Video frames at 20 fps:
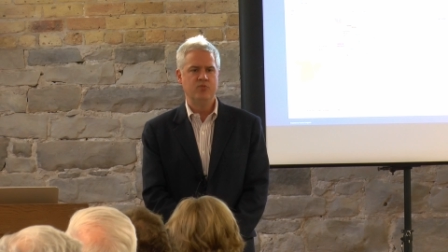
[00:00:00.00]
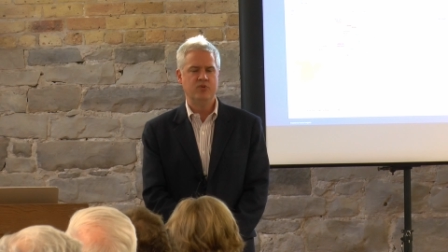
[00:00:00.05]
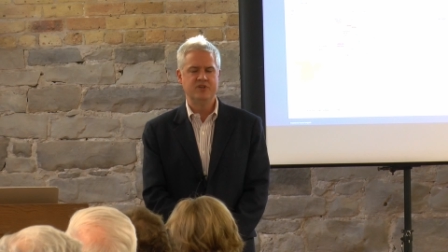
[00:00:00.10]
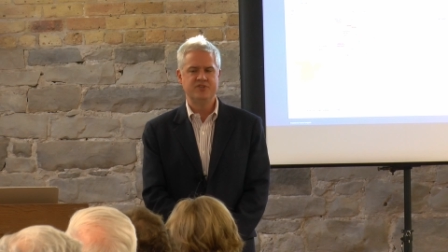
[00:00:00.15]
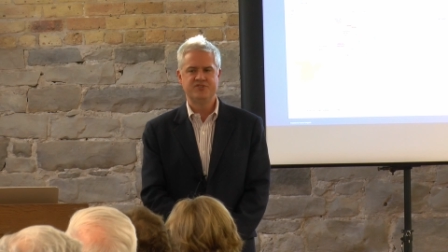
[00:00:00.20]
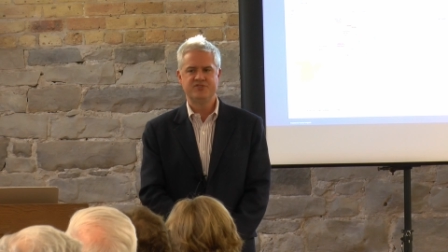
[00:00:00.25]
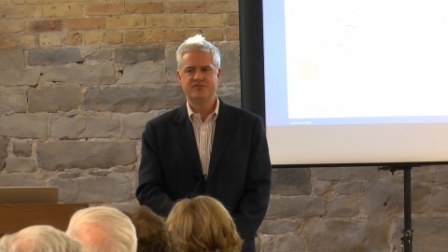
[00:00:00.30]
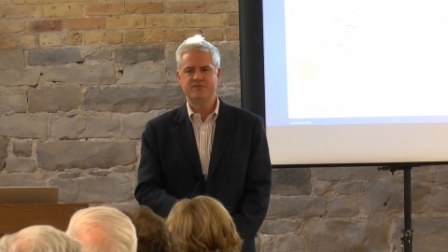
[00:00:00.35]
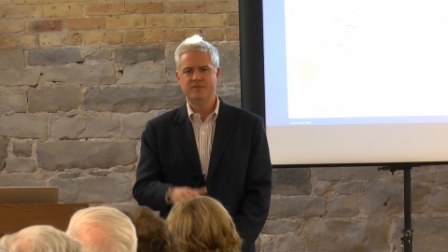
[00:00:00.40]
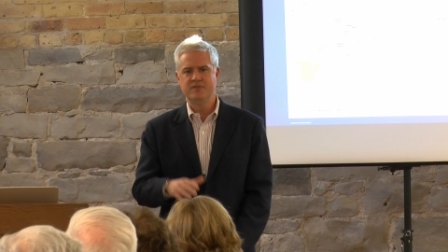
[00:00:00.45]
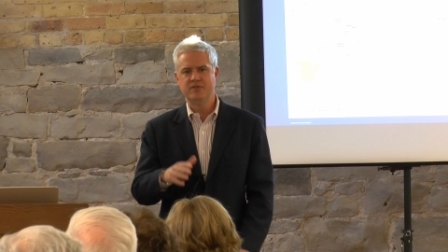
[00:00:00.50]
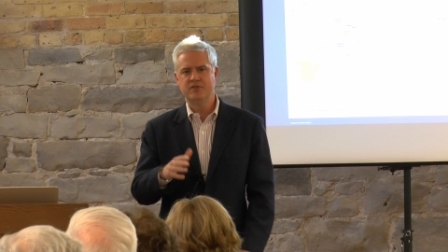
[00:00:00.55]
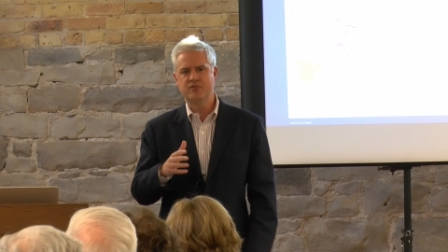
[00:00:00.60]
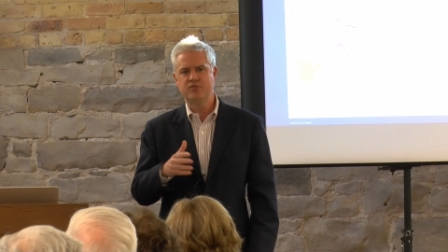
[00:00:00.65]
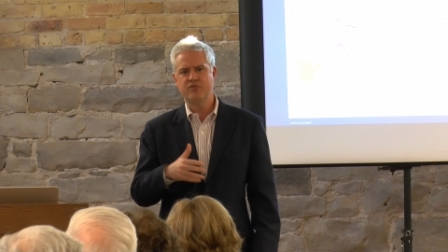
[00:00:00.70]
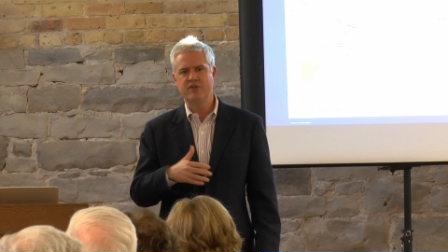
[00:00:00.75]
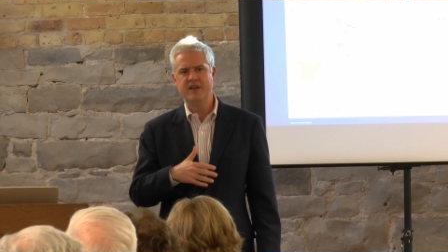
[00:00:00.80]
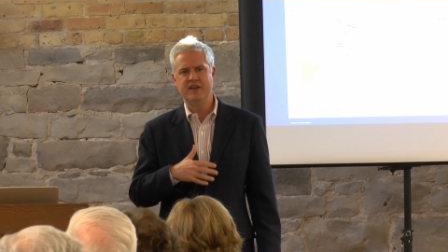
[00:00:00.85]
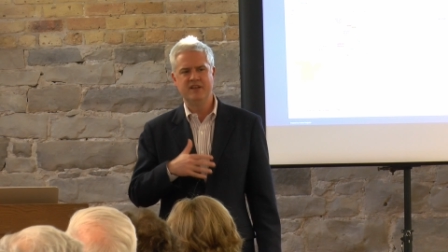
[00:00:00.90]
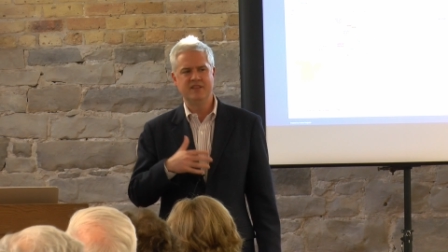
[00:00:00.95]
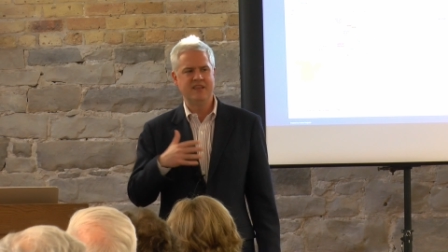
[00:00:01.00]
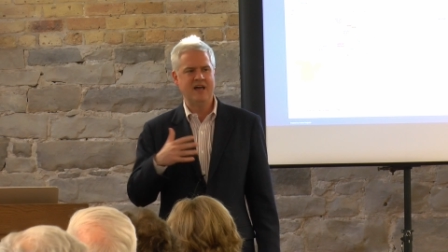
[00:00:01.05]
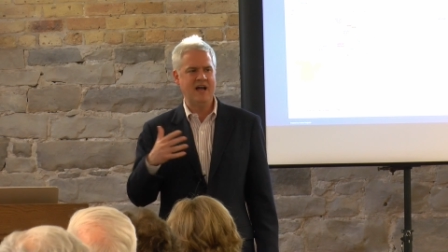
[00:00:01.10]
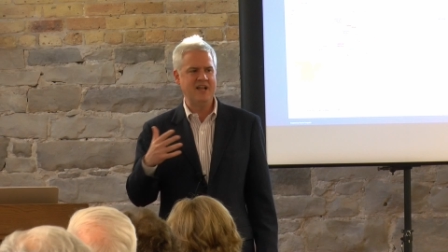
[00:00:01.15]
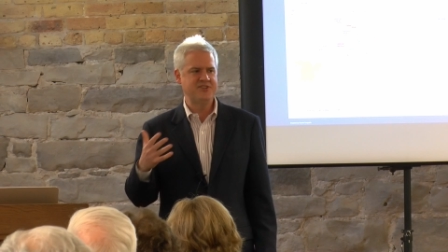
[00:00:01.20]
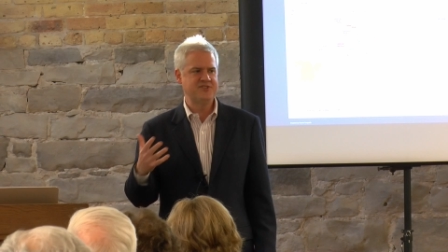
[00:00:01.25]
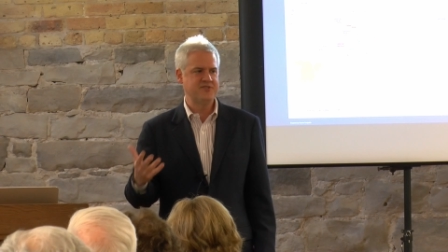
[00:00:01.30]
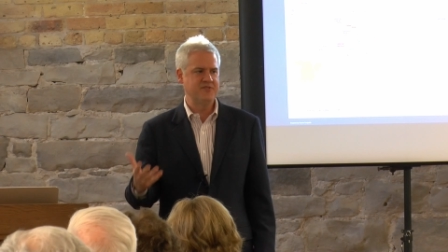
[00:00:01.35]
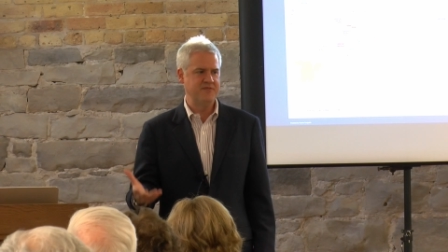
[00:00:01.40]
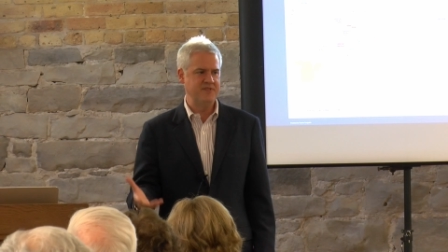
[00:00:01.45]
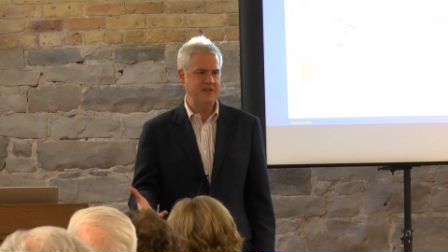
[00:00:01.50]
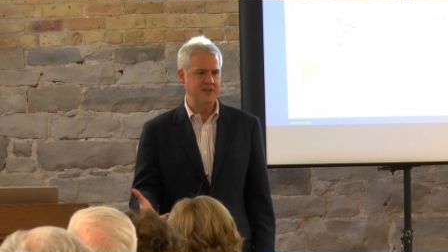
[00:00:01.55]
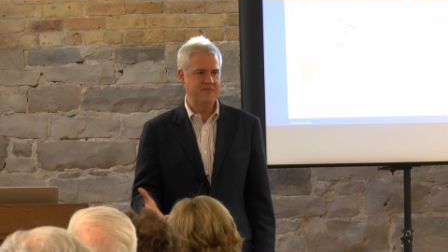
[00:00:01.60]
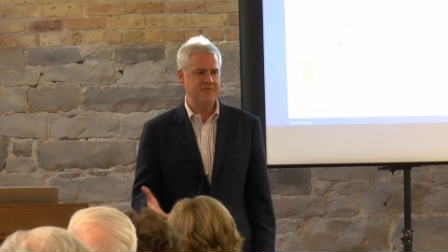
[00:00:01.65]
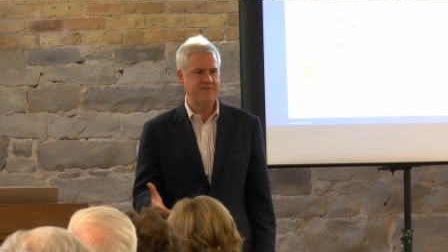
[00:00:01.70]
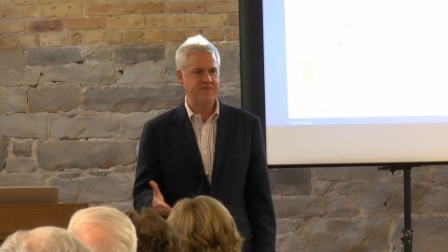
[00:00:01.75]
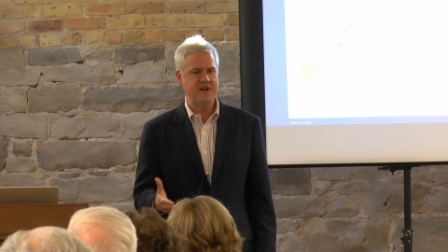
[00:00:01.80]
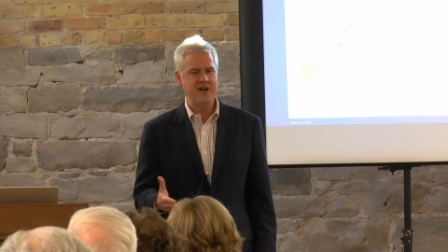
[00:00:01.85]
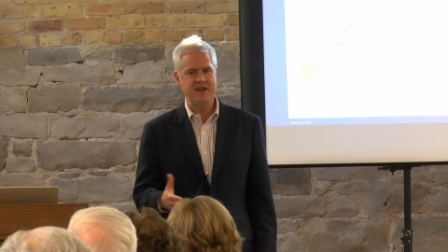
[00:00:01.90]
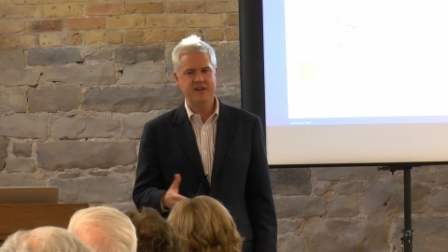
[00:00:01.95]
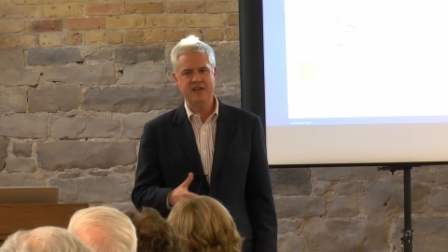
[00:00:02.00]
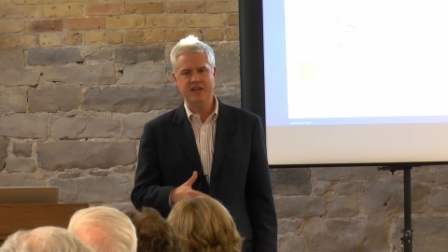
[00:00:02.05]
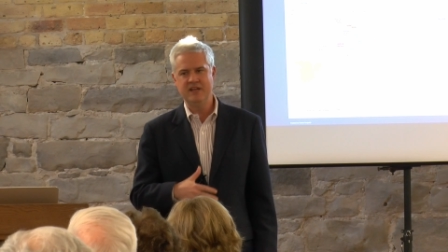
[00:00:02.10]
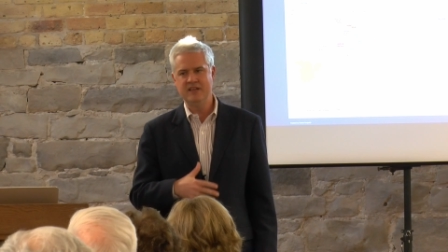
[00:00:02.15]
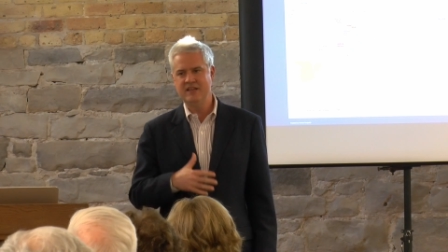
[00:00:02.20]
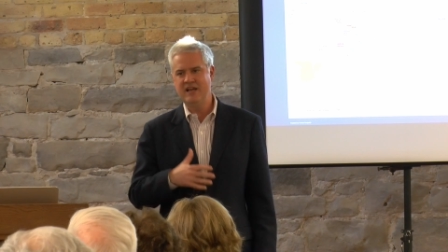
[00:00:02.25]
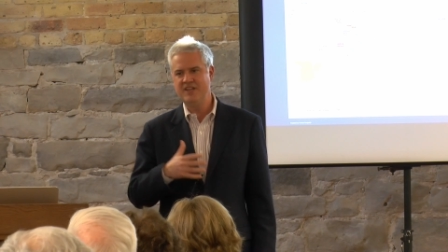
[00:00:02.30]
was created lots of infighting,